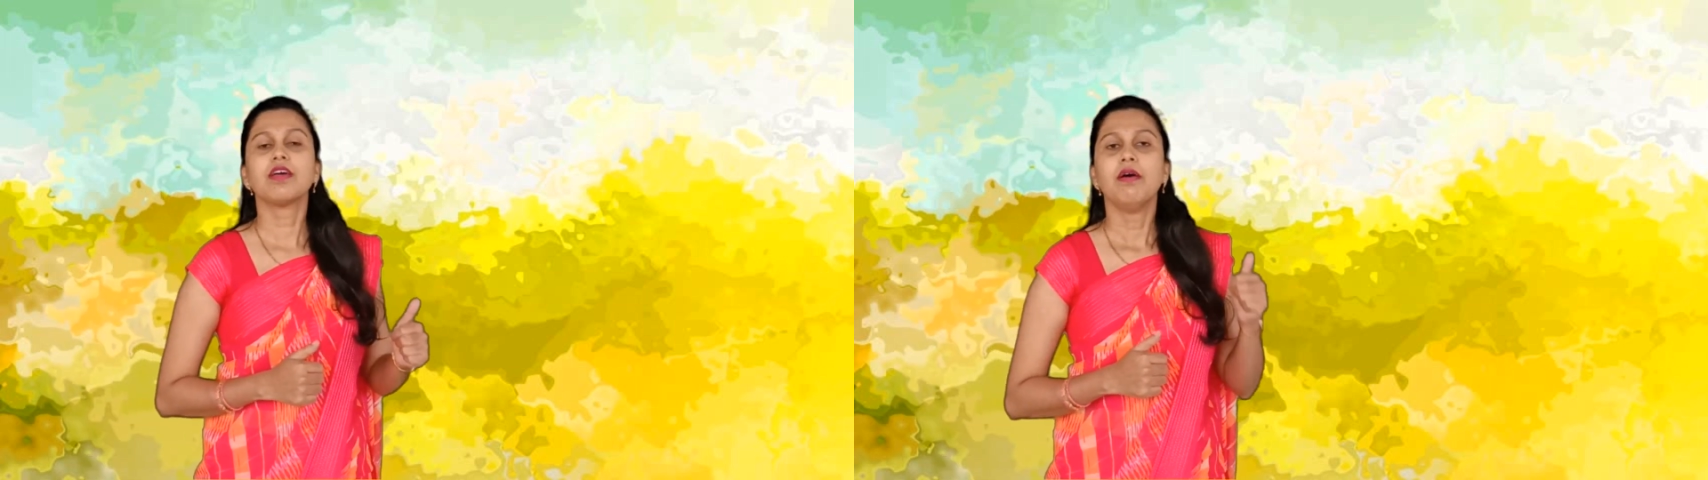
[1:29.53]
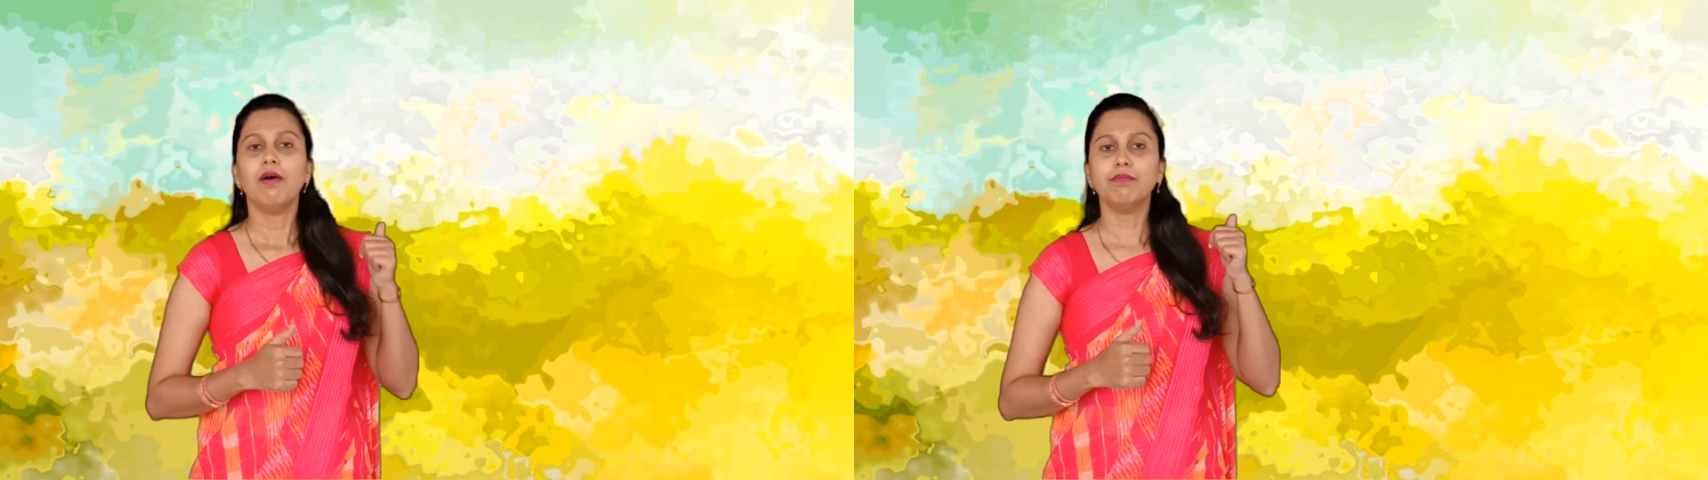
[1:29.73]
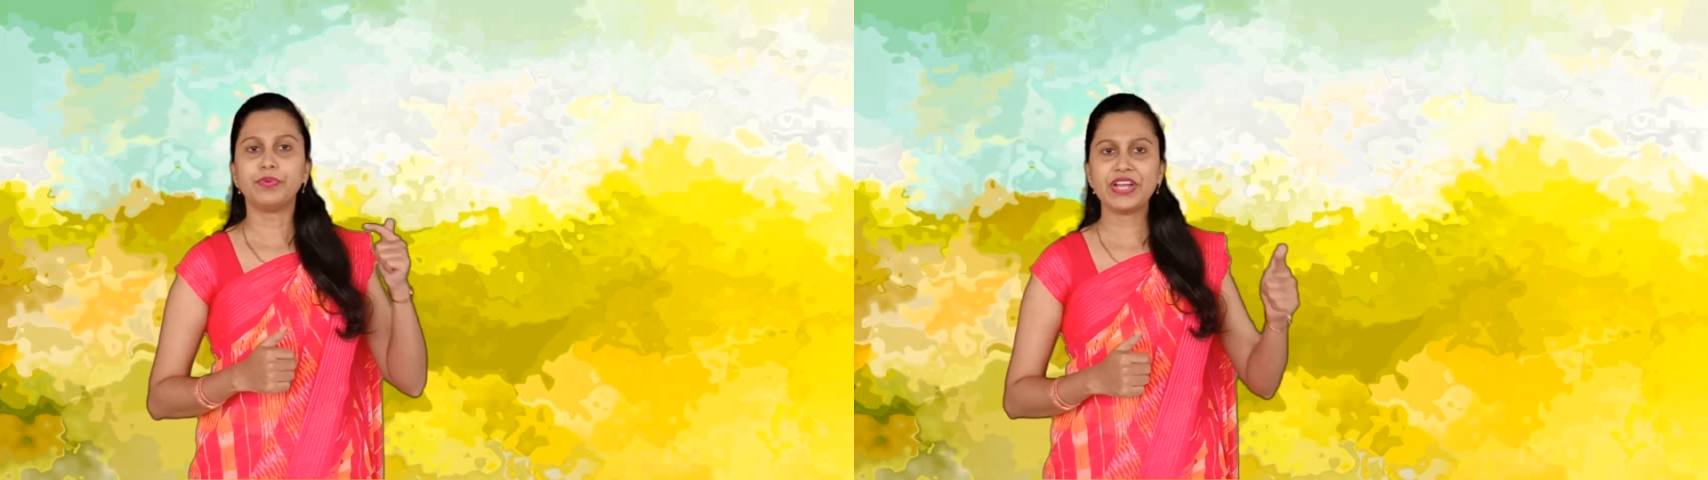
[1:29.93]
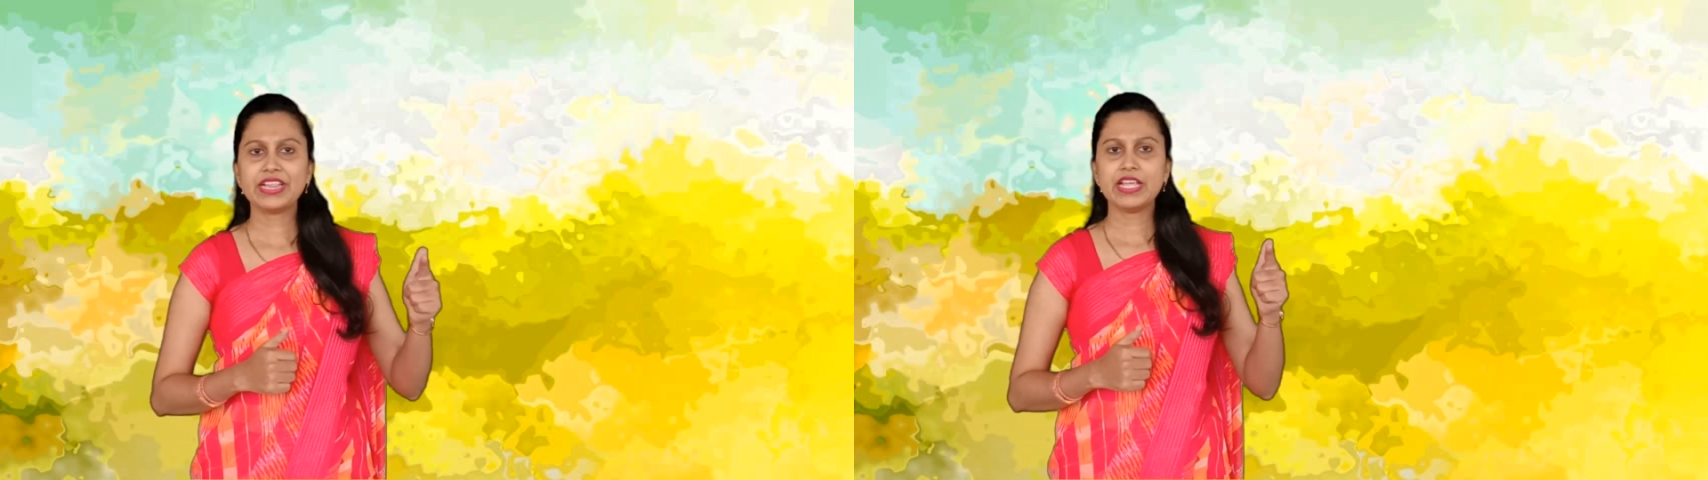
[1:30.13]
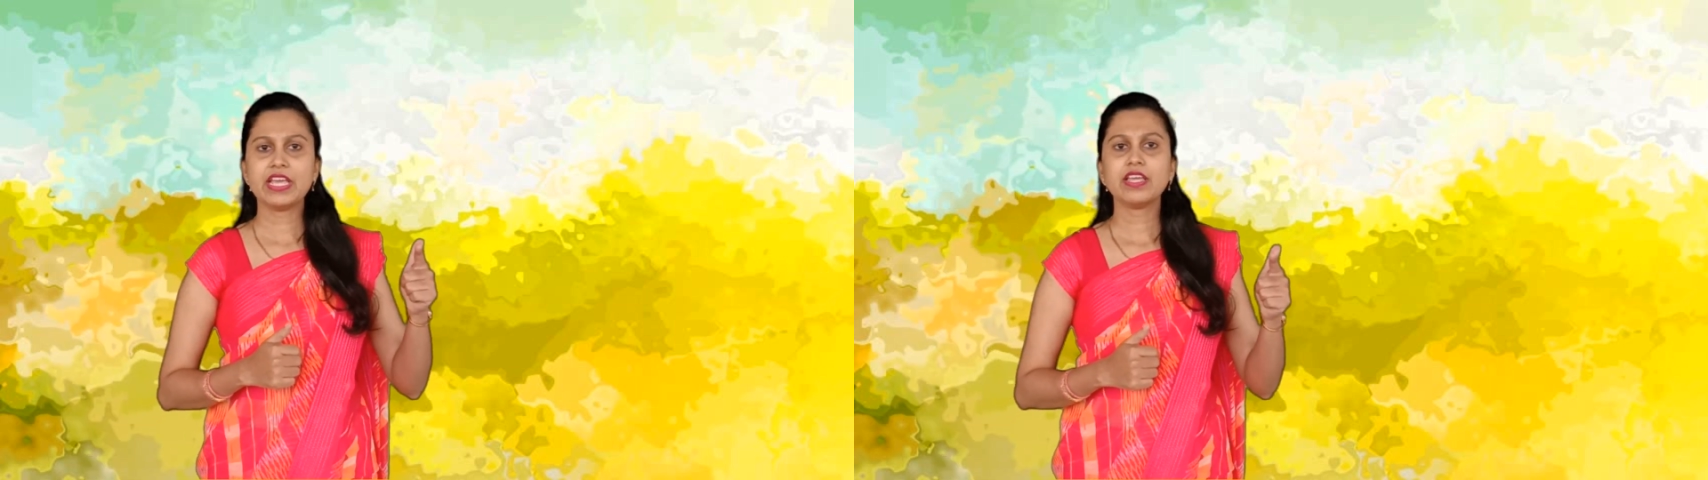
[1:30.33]

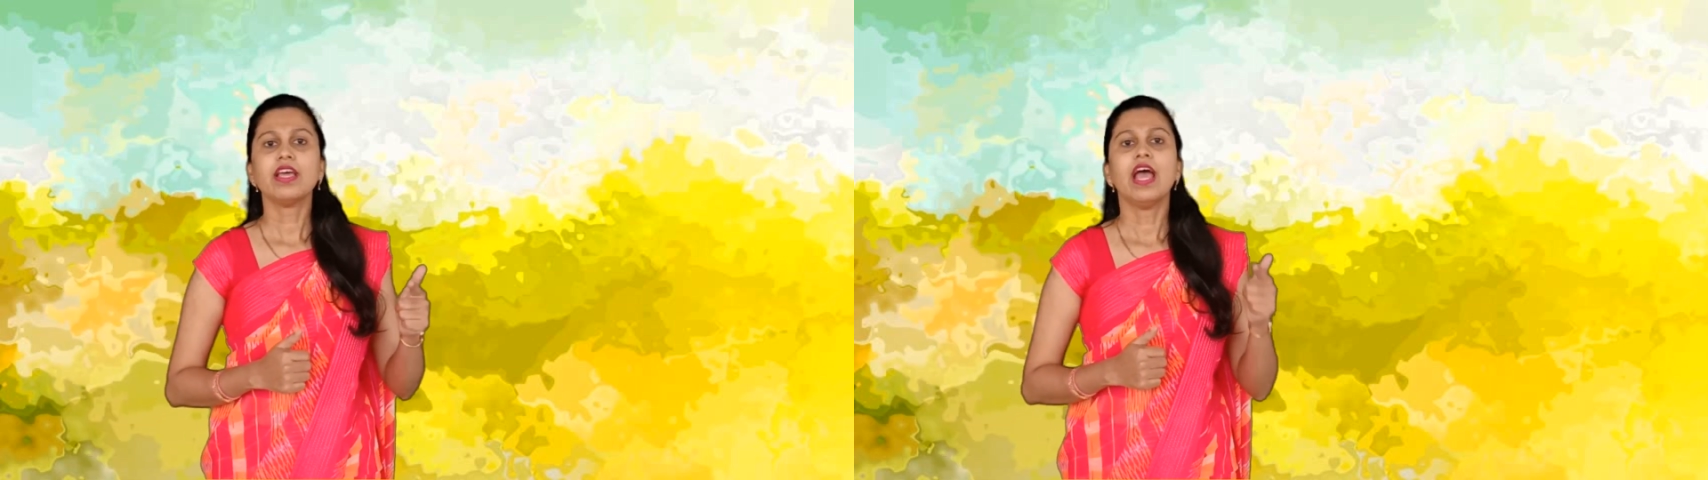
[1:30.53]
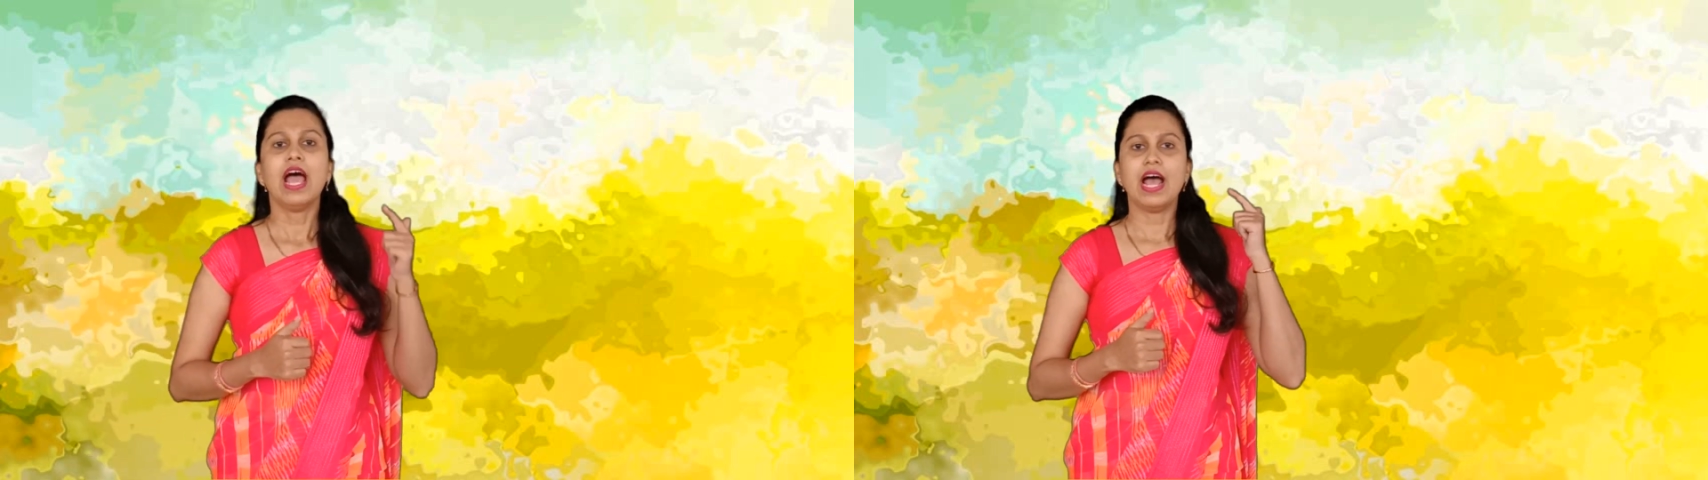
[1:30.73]
breathing and